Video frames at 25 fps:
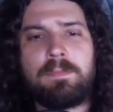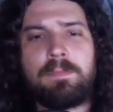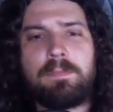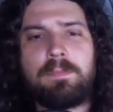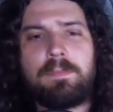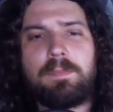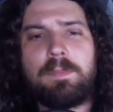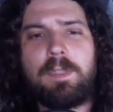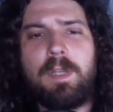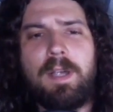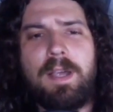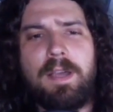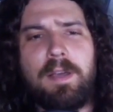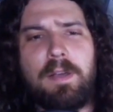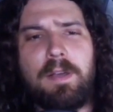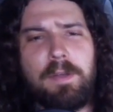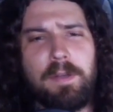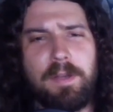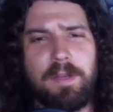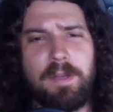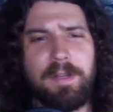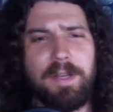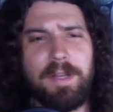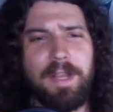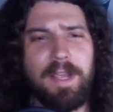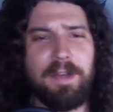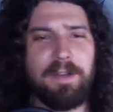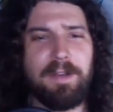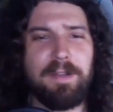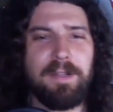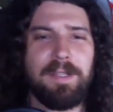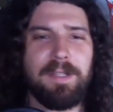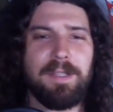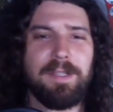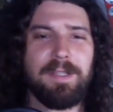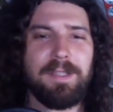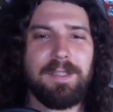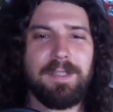right, hold on now.
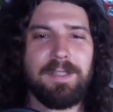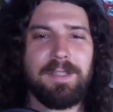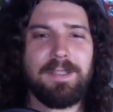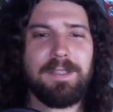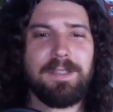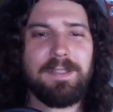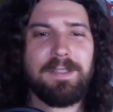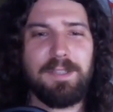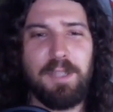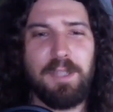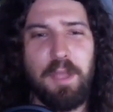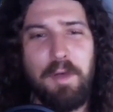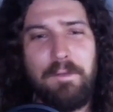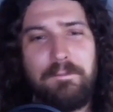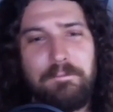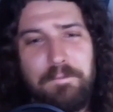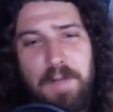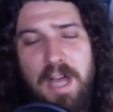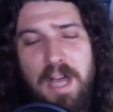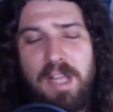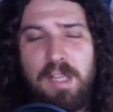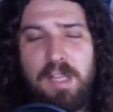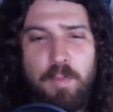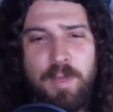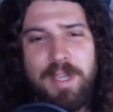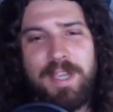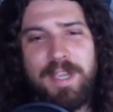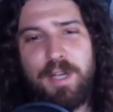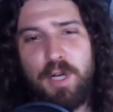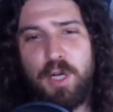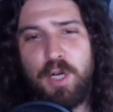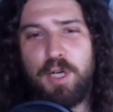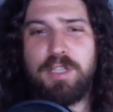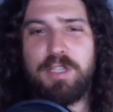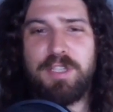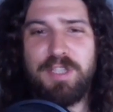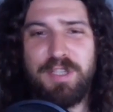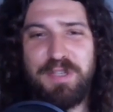The following
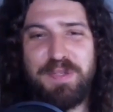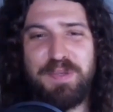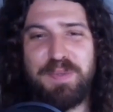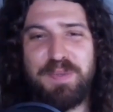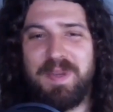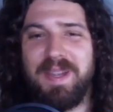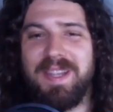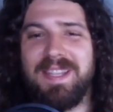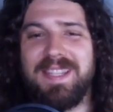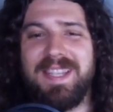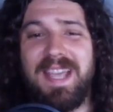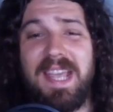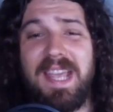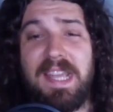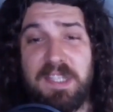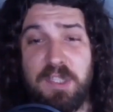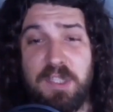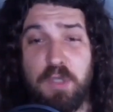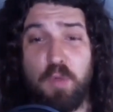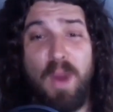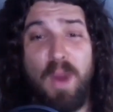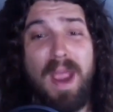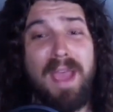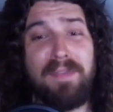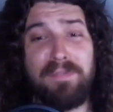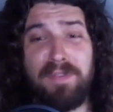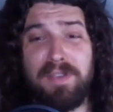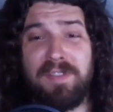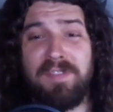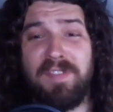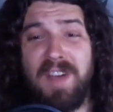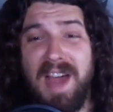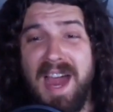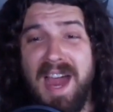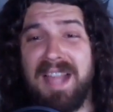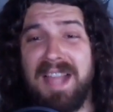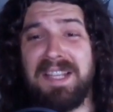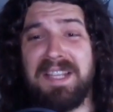cartoon contains graphic
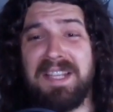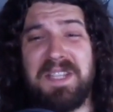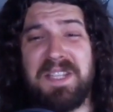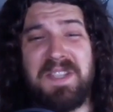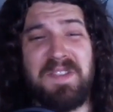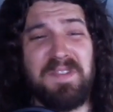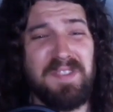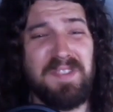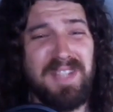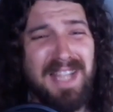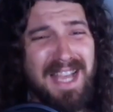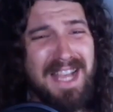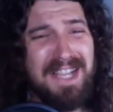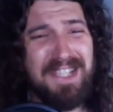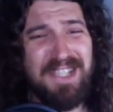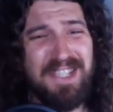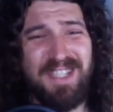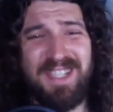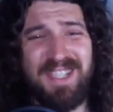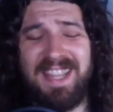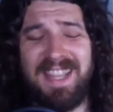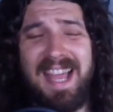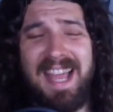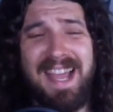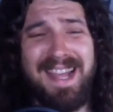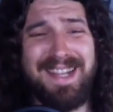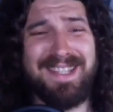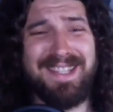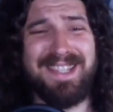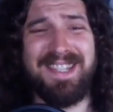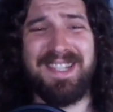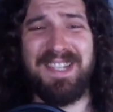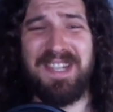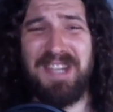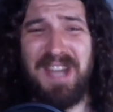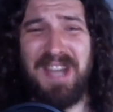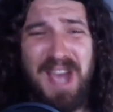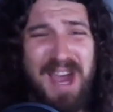violence, flashing lights,
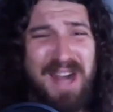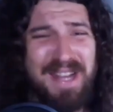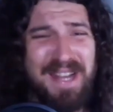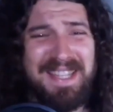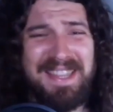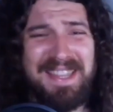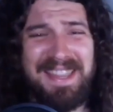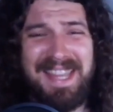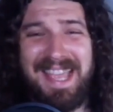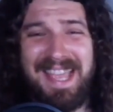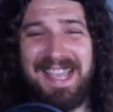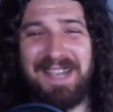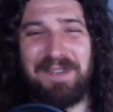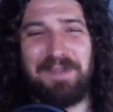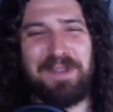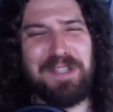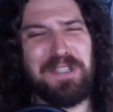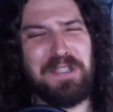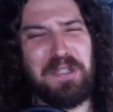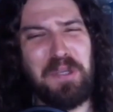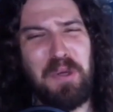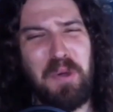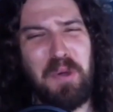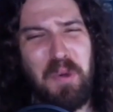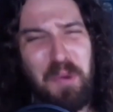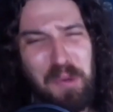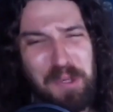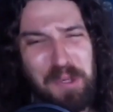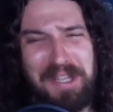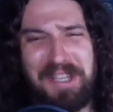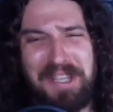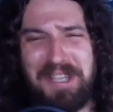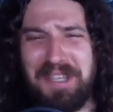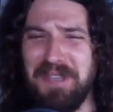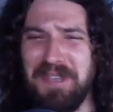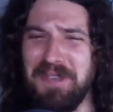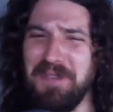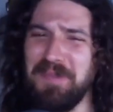naughty language, horny
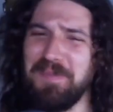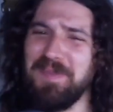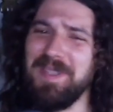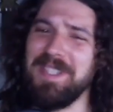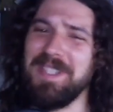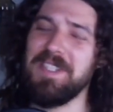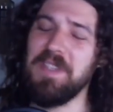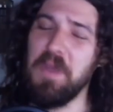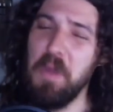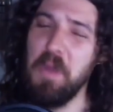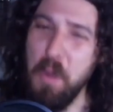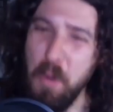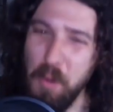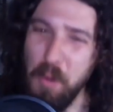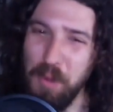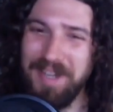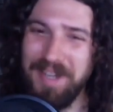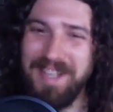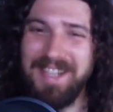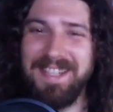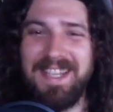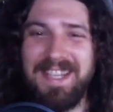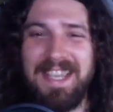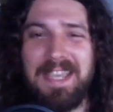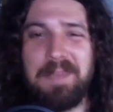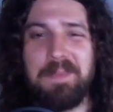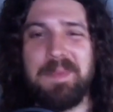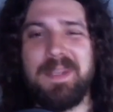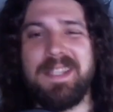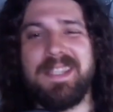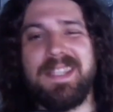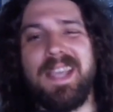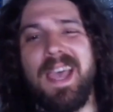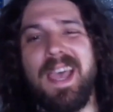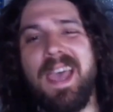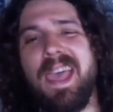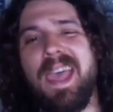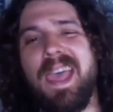humans, horny
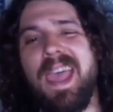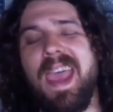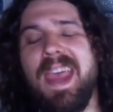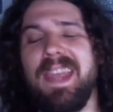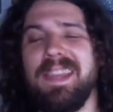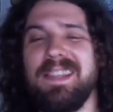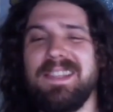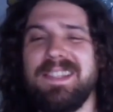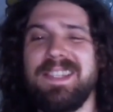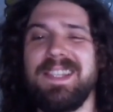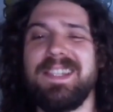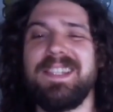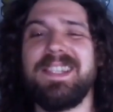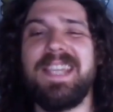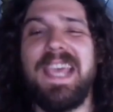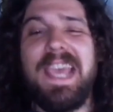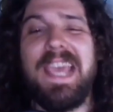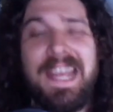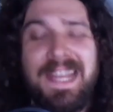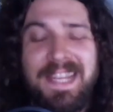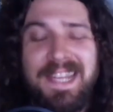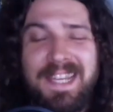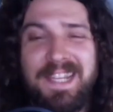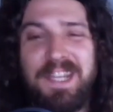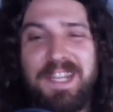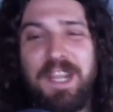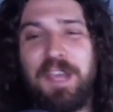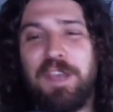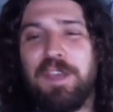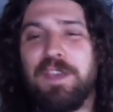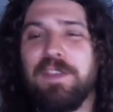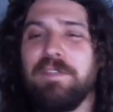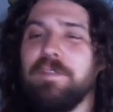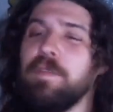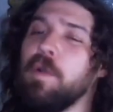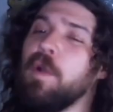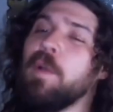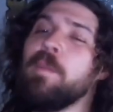demons, and is intended
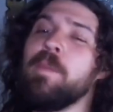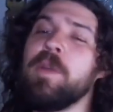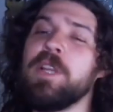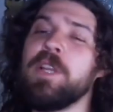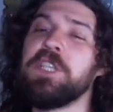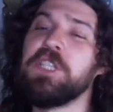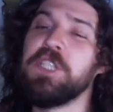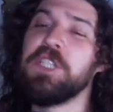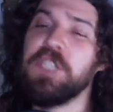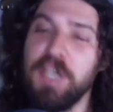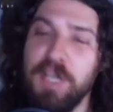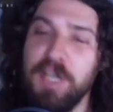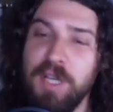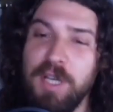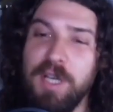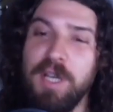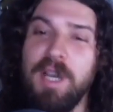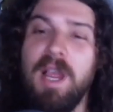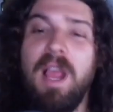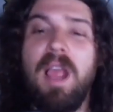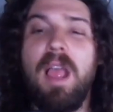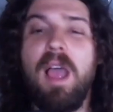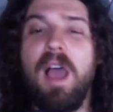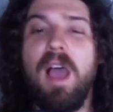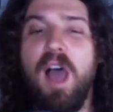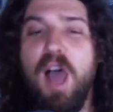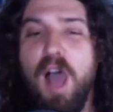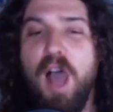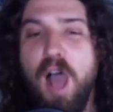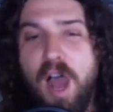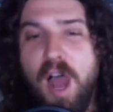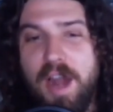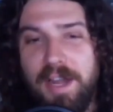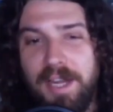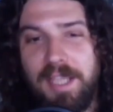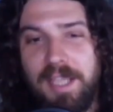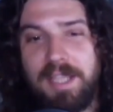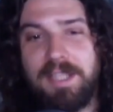for mature
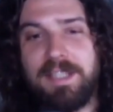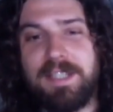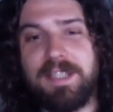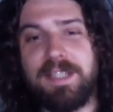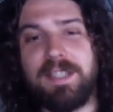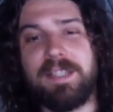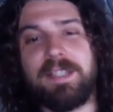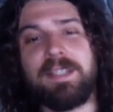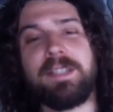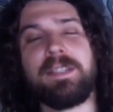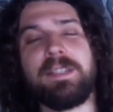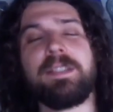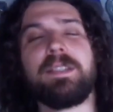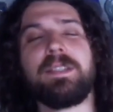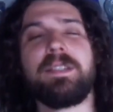audiences.